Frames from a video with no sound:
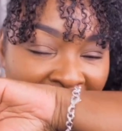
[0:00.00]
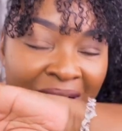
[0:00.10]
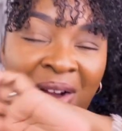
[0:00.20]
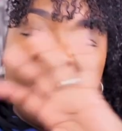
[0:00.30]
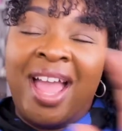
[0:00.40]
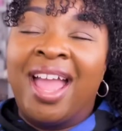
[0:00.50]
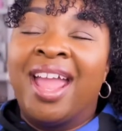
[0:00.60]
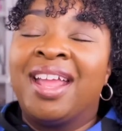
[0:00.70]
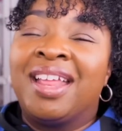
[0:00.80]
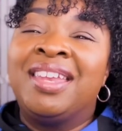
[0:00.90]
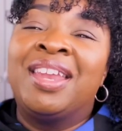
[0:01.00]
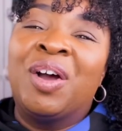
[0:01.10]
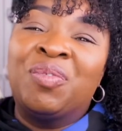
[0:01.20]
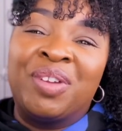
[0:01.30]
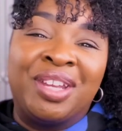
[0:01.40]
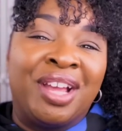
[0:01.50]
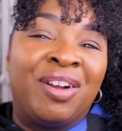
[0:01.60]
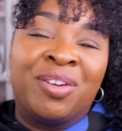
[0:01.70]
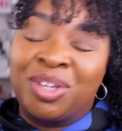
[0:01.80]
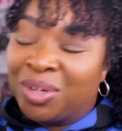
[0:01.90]
Okay, note
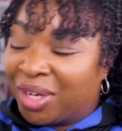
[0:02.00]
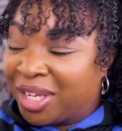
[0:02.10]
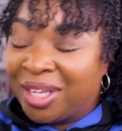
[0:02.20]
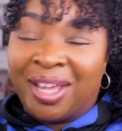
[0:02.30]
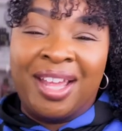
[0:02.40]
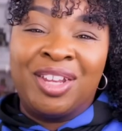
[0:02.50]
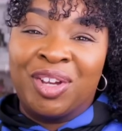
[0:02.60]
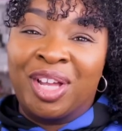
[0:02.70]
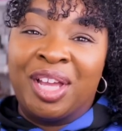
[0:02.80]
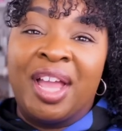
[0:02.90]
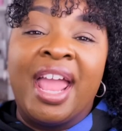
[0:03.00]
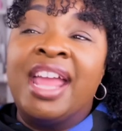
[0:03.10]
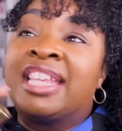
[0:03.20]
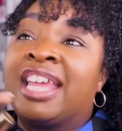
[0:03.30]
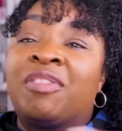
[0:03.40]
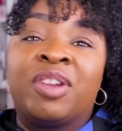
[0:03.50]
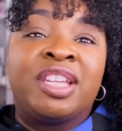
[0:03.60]
vanilla, you're good. It definitely